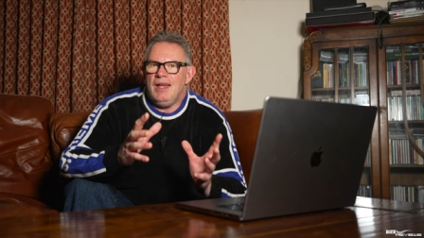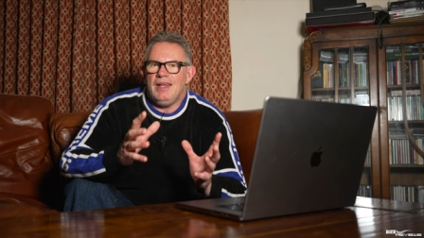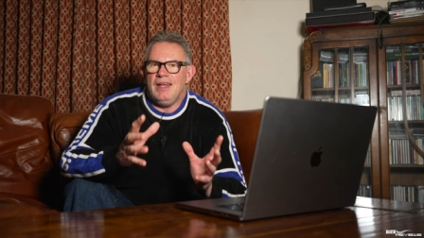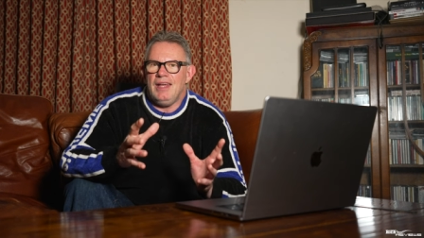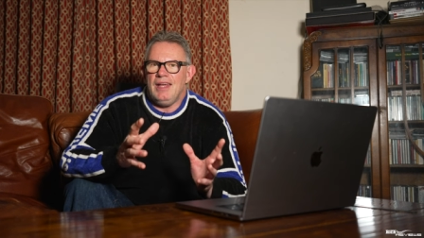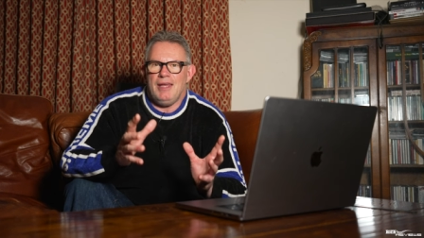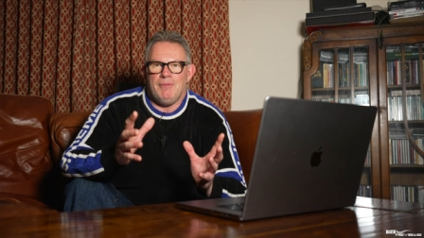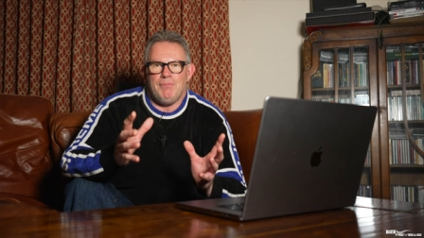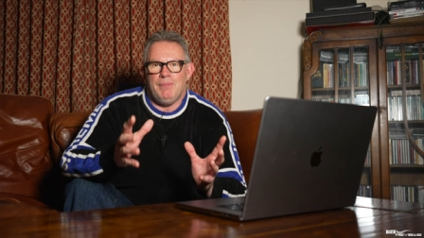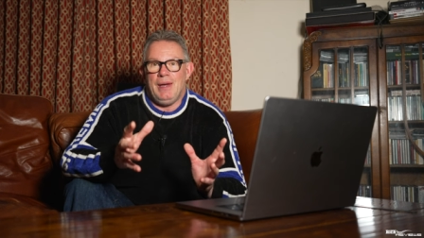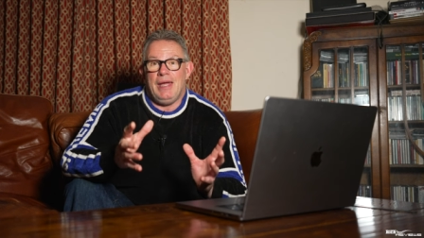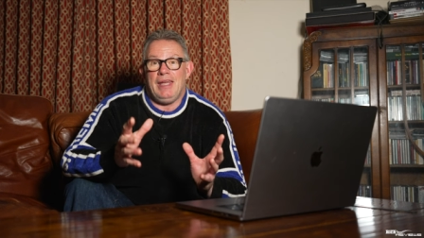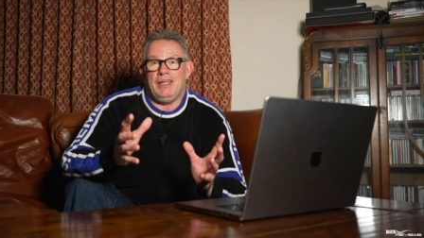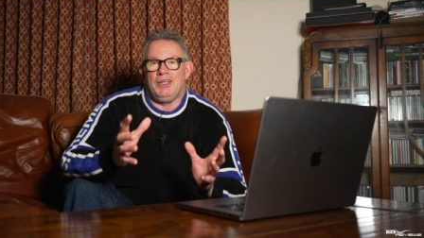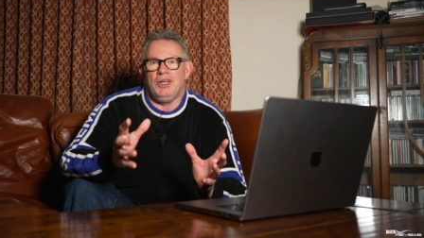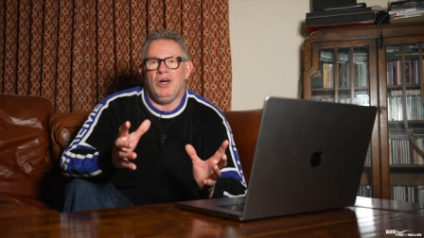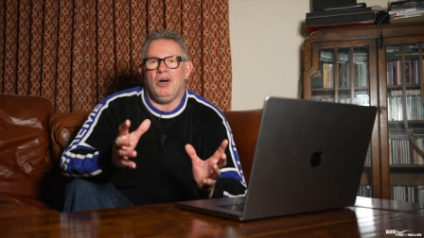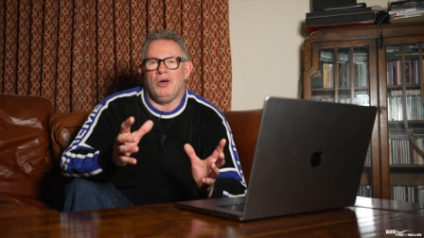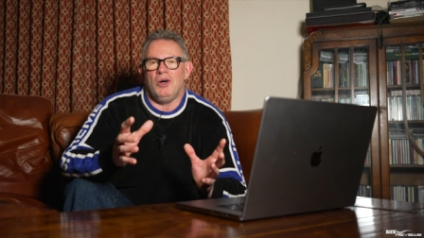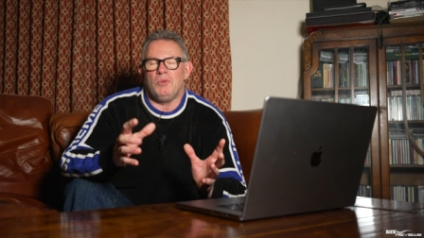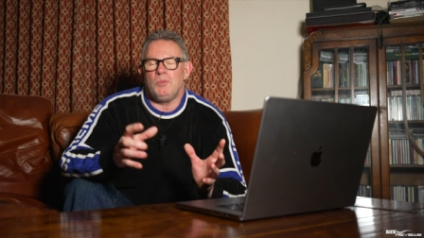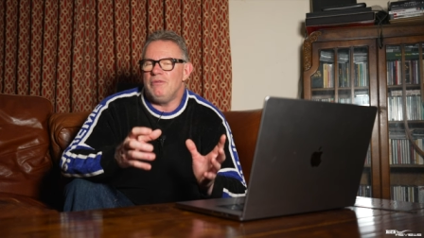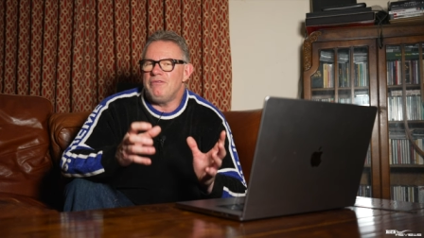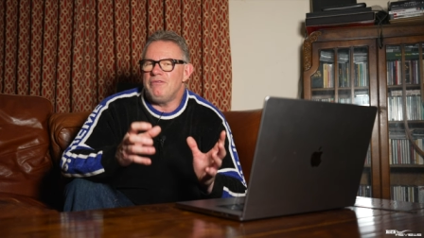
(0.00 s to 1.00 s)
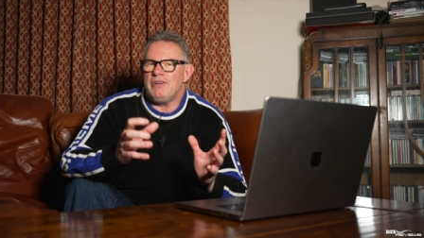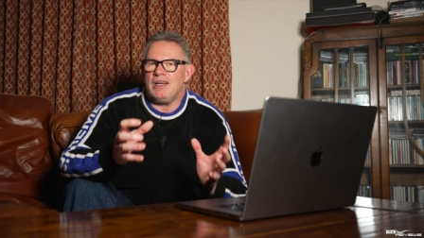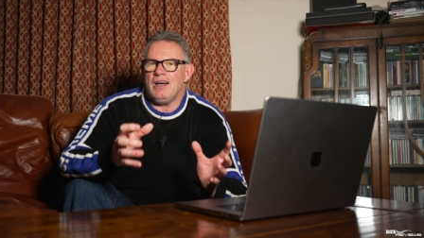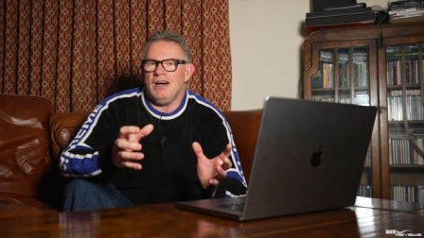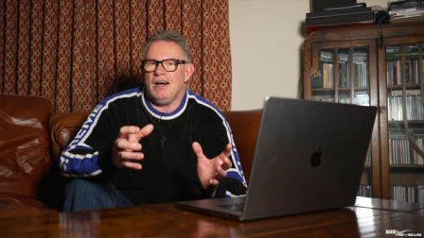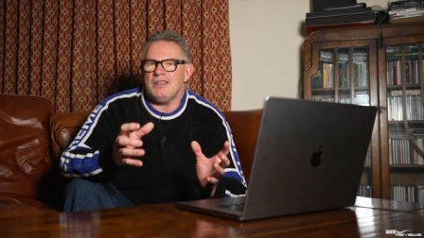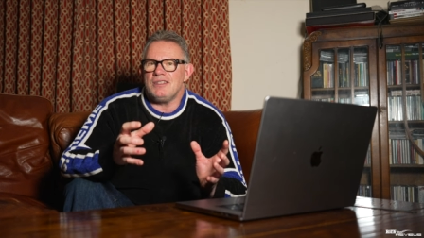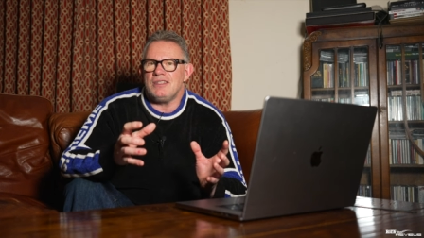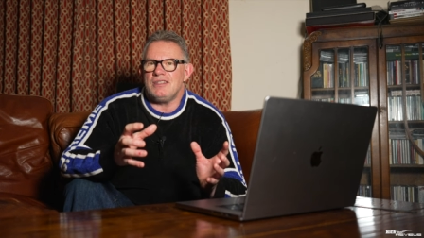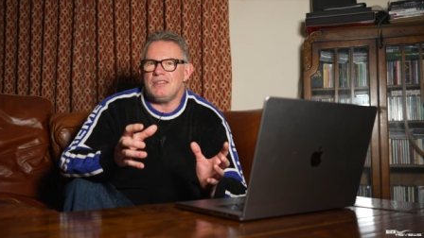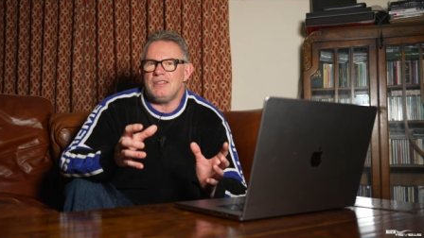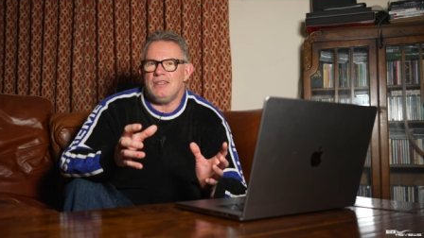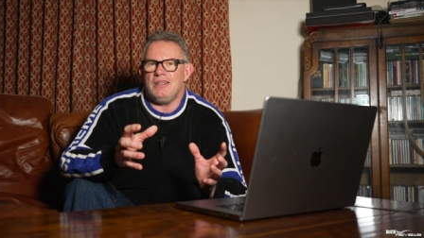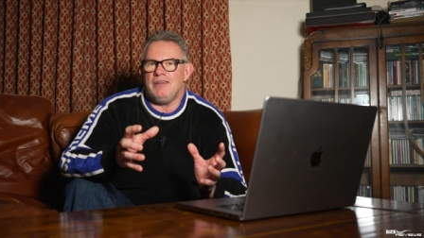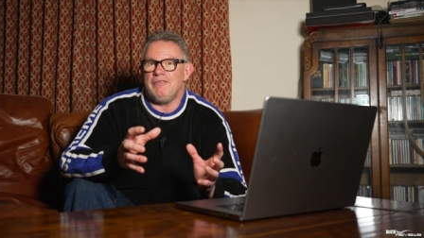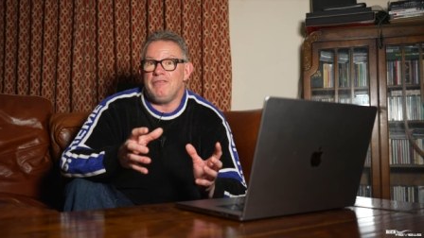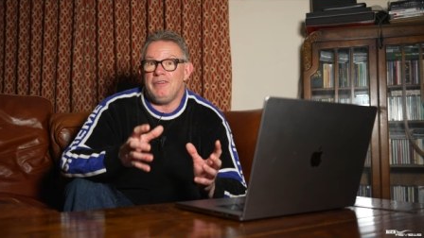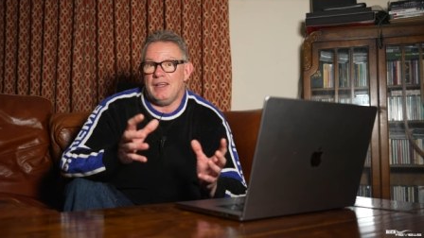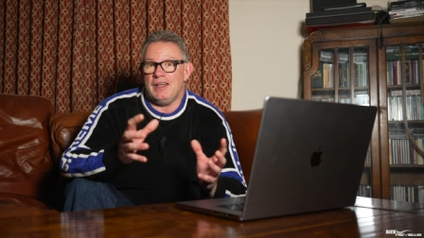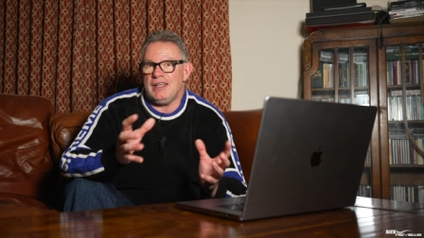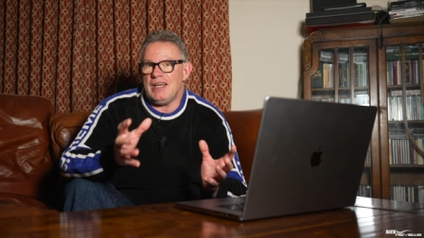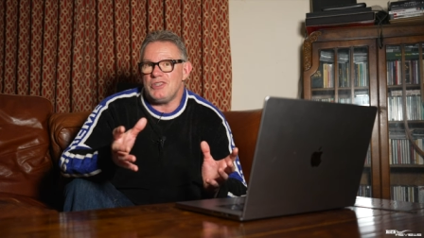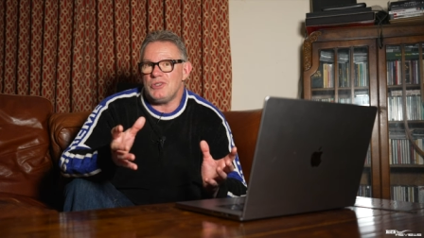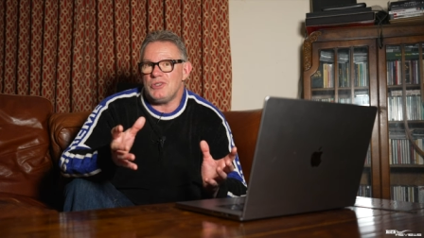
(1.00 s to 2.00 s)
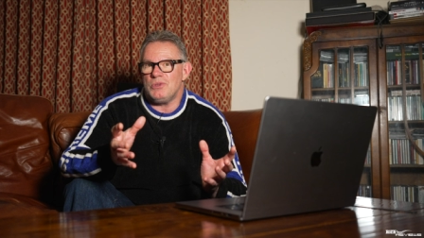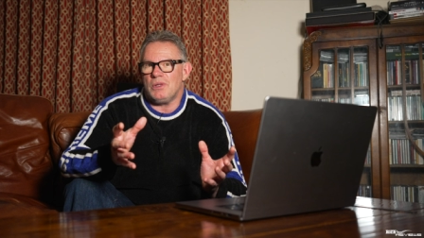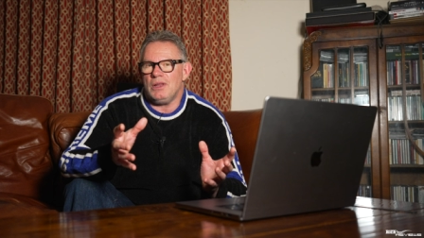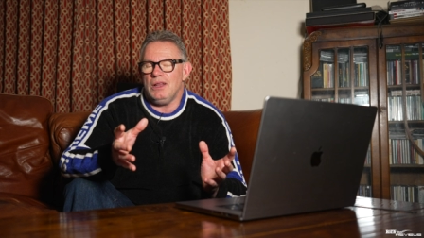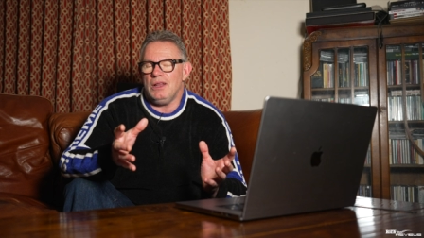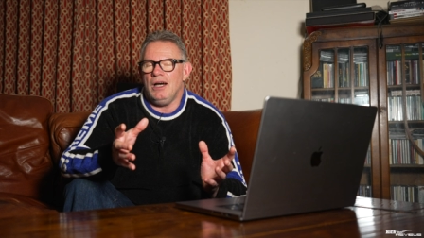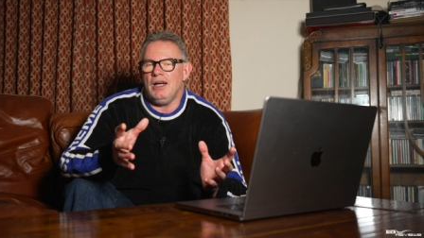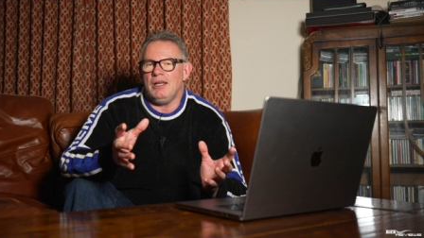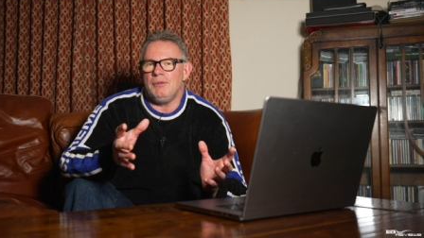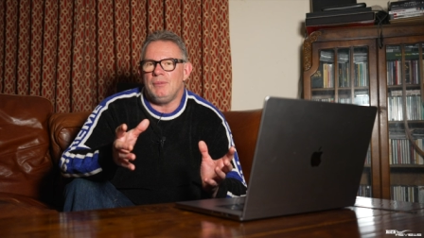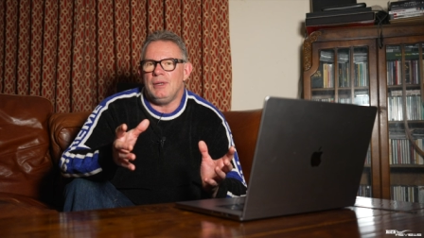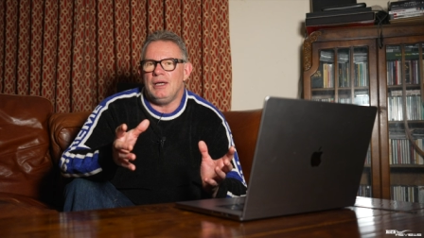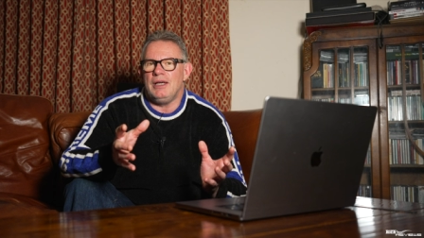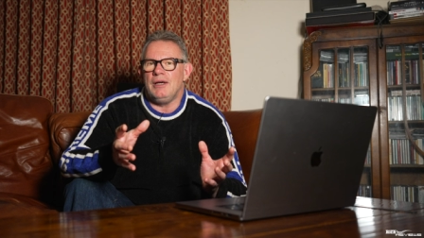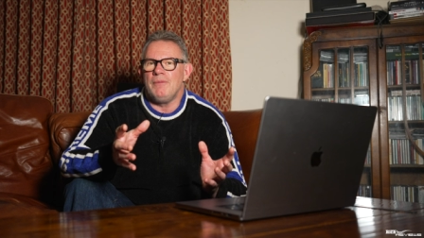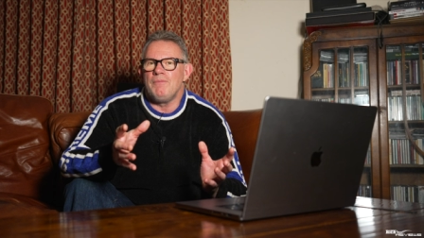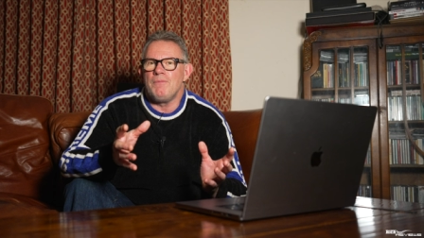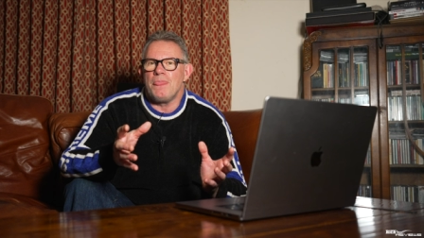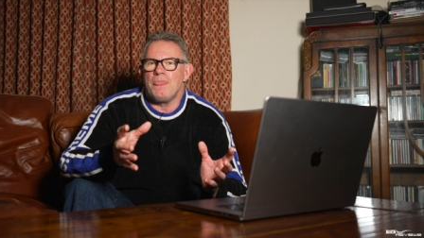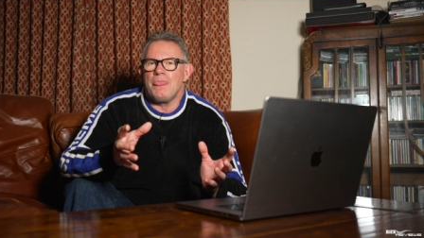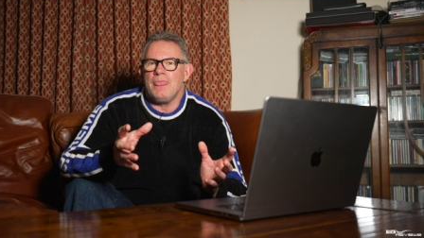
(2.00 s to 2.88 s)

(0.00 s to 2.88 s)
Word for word: it may not with regards to the financial climate.